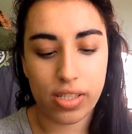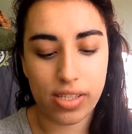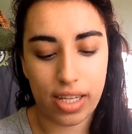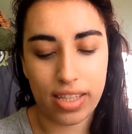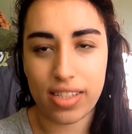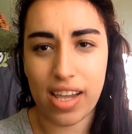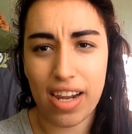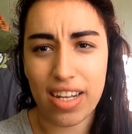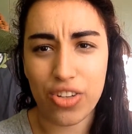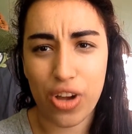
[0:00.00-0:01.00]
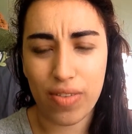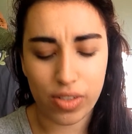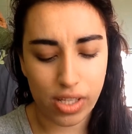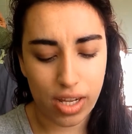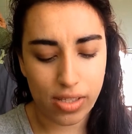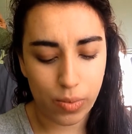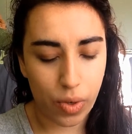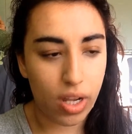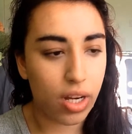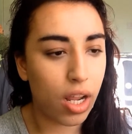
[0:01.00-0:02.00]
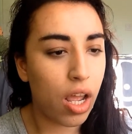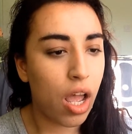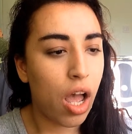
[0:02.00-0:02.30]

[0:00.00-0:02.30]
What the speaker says: This is like the tiny travel sized one.